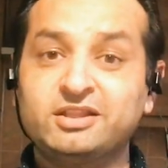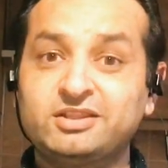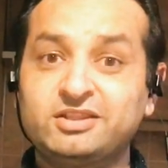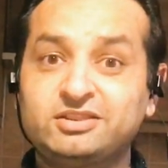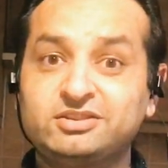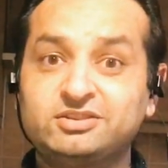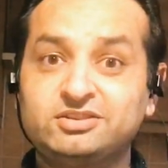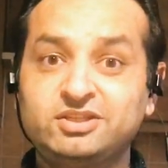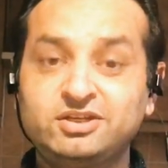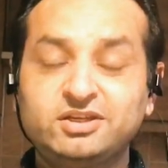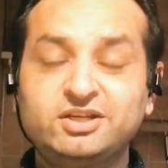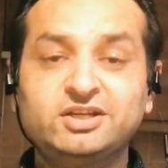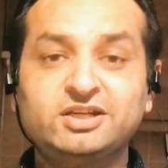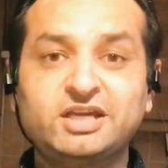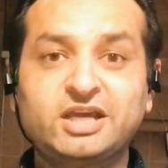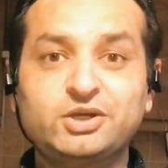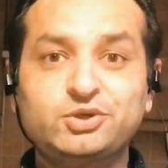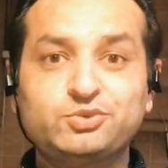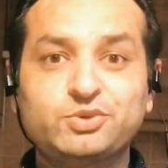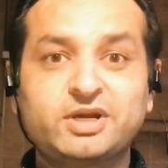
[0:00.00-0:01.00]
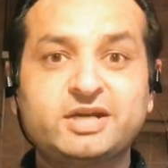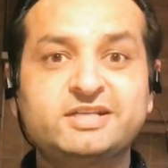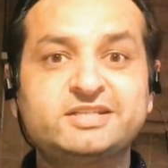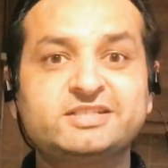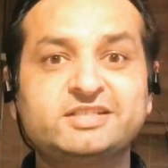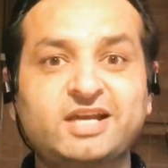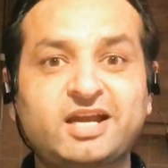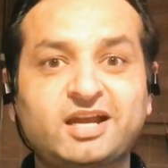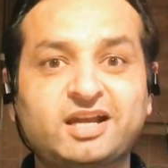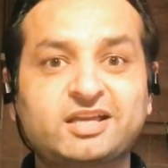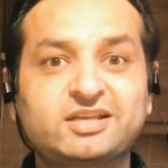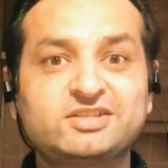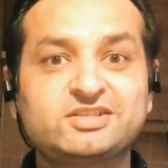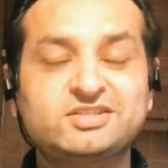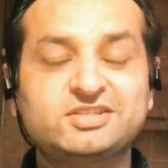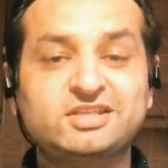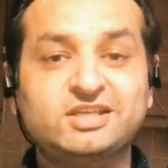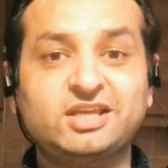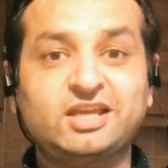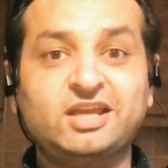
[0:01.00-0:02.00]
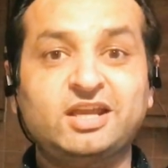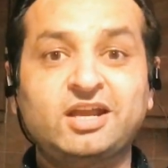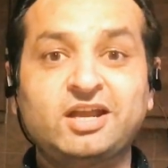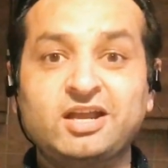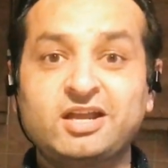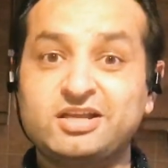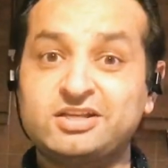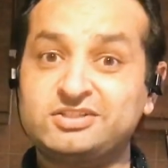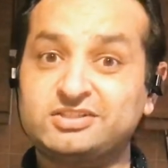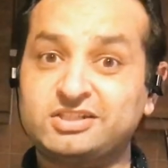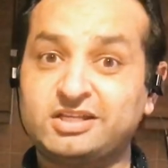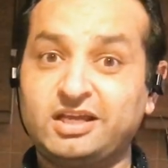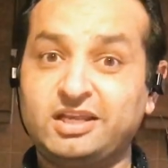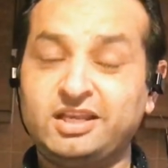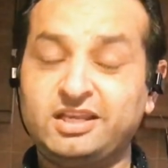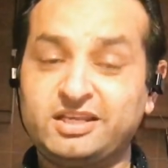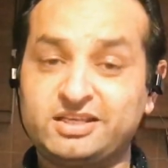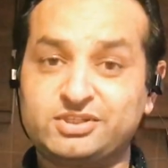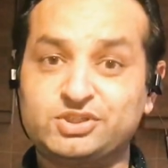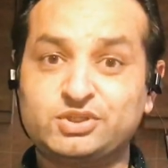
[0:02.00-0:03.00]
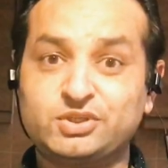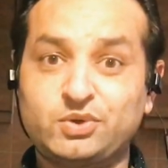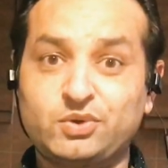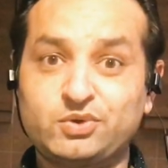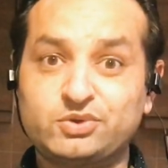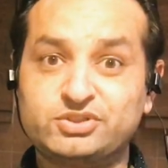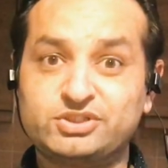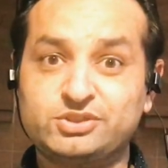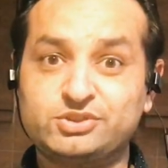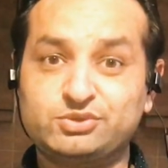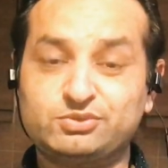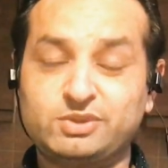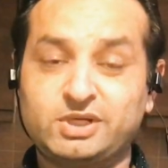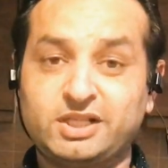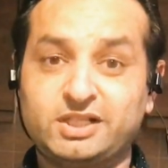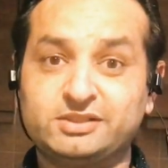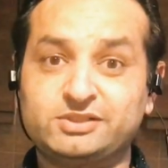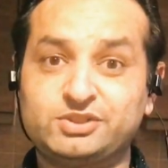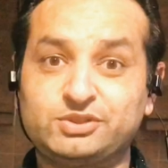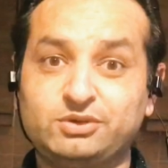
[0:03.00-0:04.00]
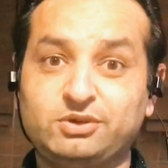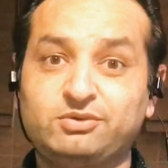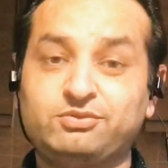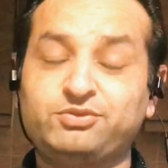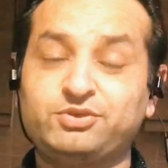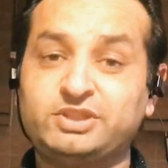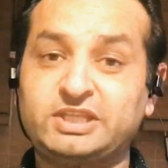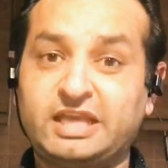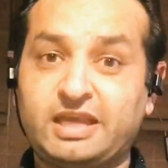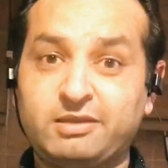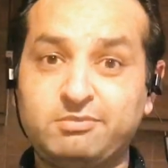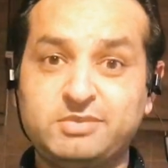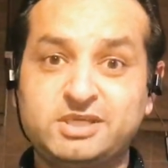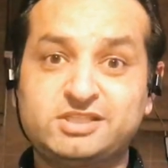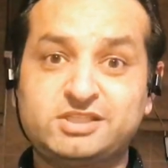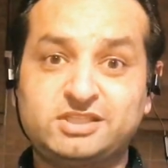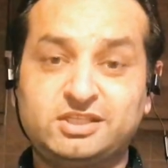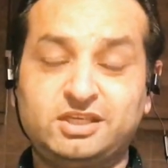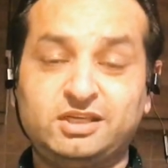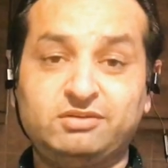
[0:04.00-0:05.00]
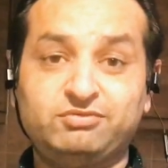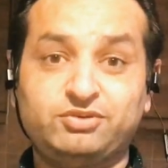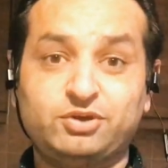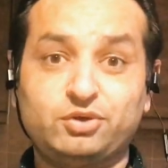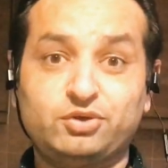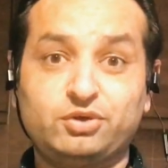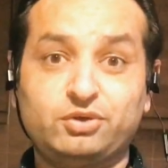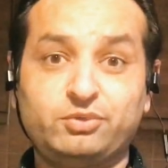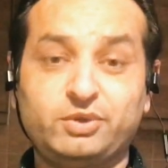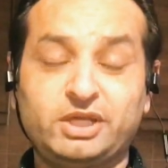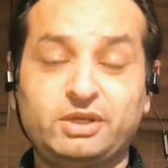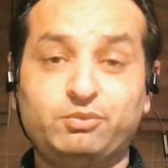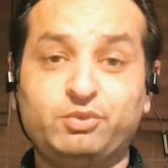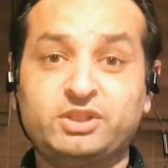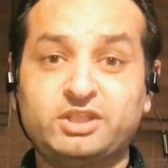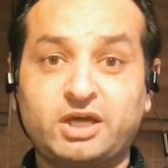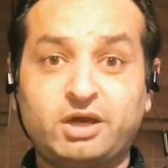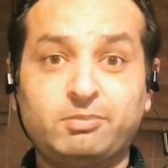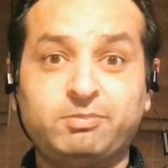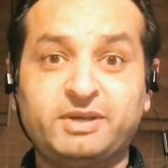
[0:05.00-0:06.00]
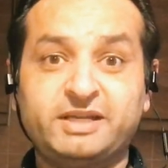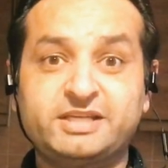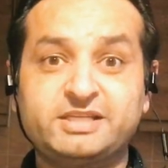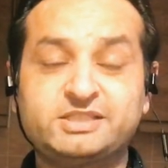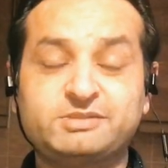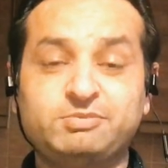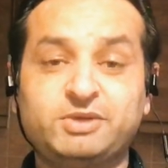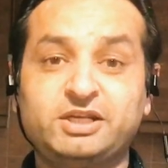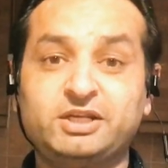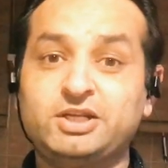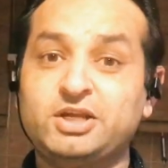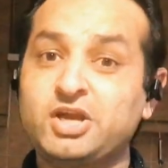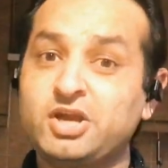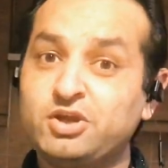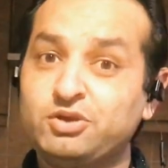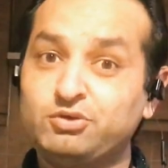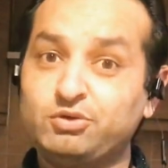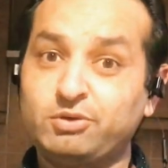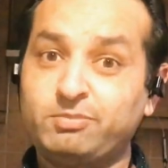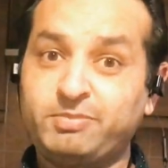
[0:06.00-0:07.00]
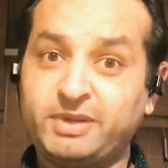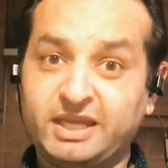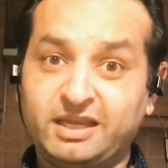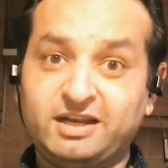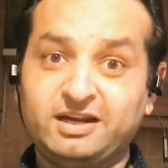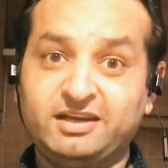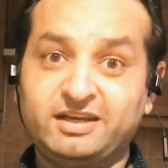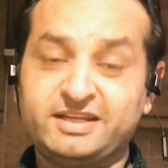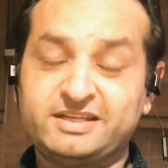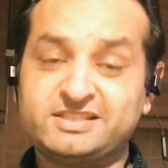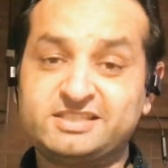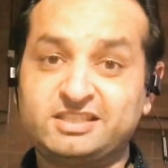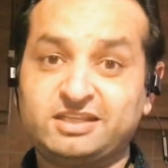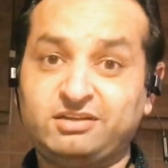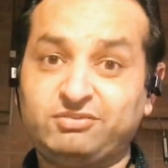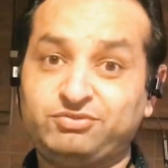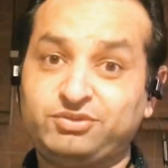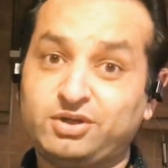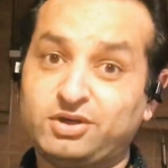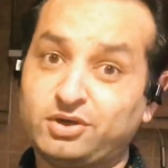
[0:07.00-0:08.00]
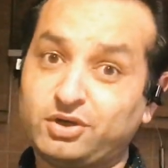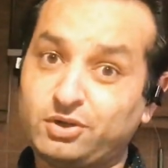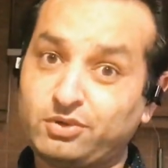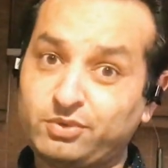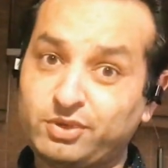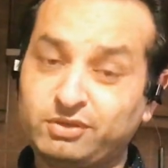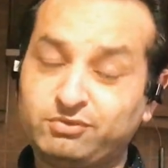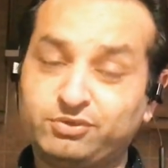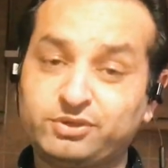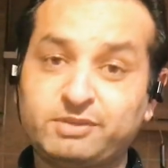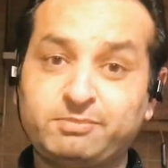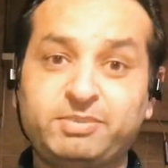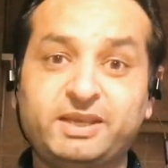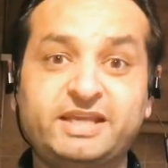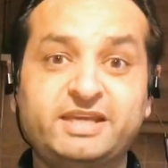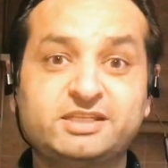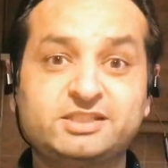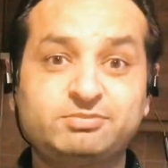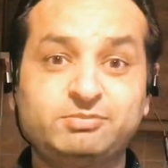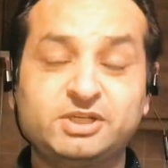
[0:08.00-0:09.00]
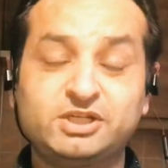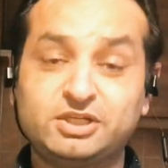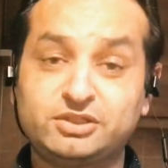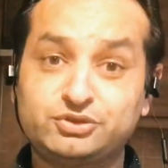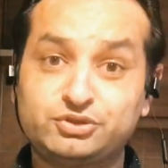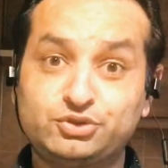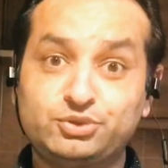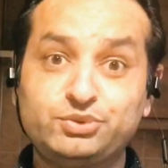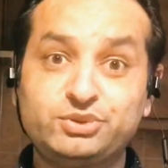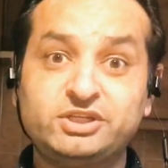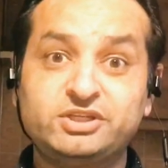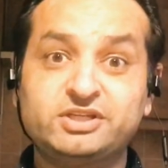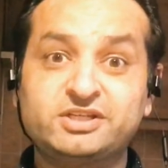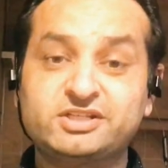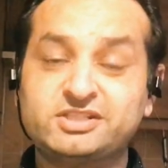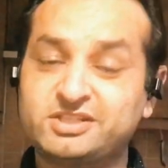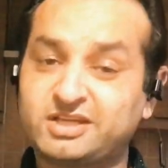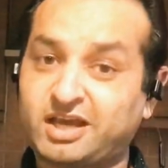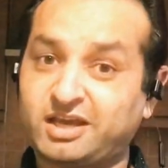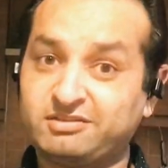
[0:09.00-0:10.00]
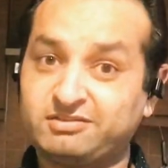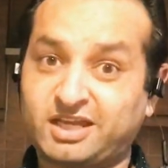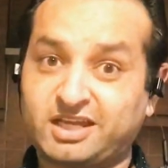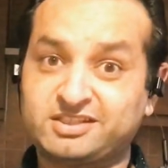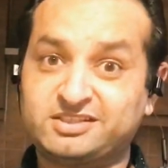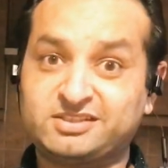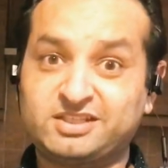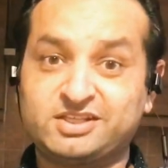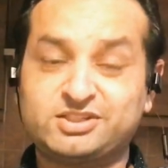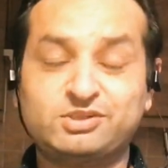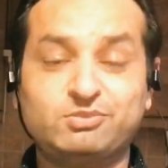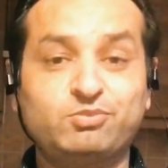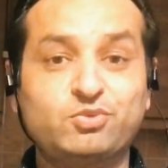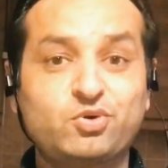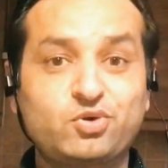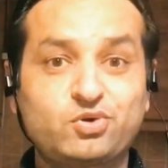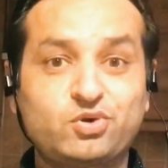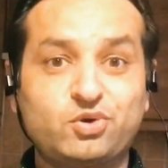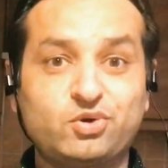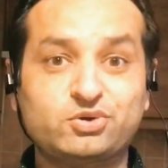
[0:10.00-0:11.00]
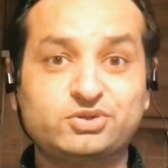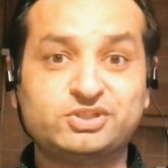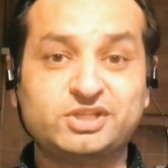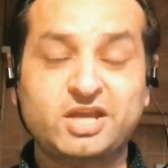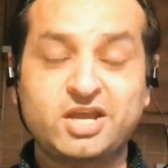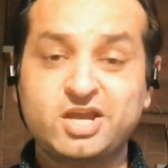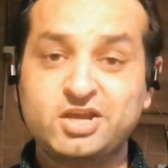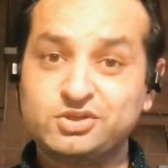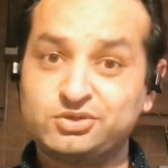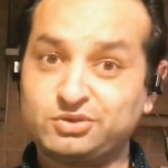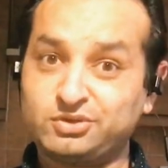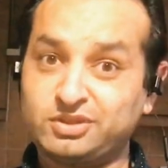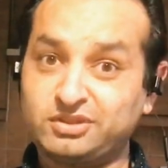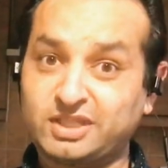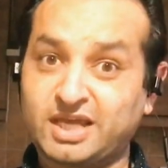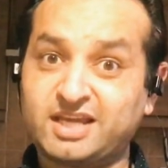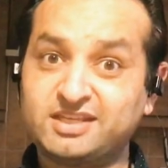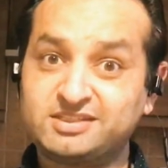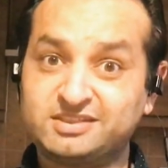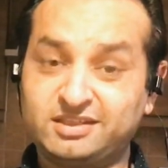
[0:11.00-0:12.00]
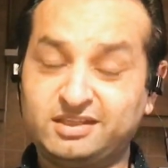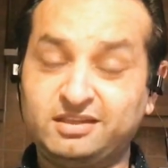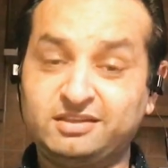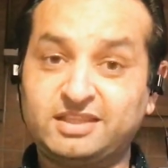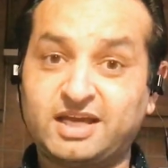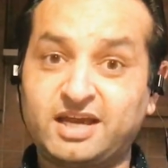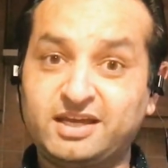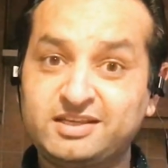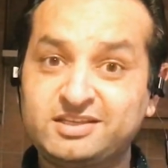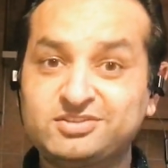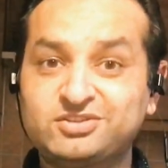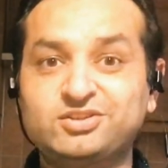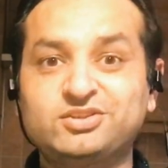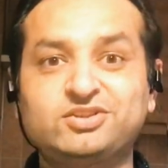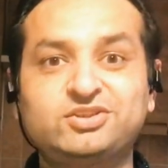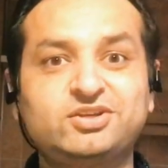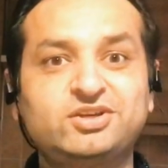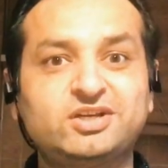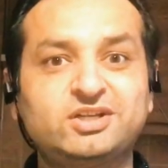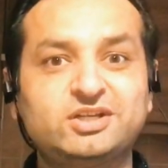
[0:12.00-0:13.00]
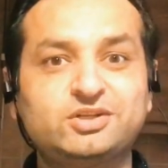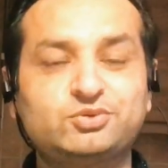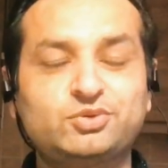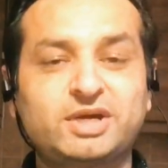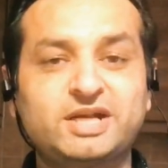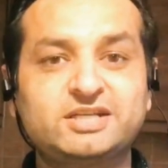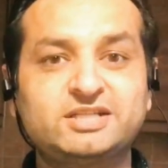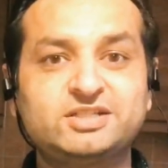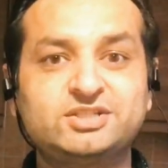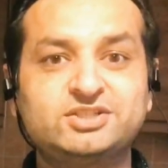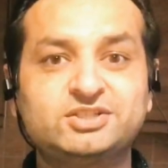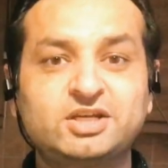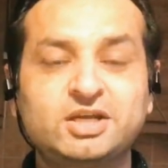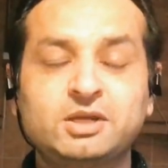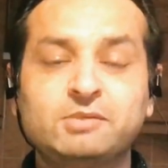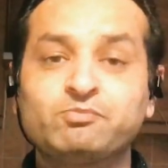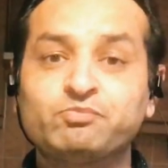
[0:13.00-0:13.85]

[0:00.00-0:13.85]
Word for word: The third advantage I can see is a less cost as well. So for the MSc, if you're going without placement, you are paying less. If you're going for the placement 2 years, that's a more cost. So that's it. That is the third advantage.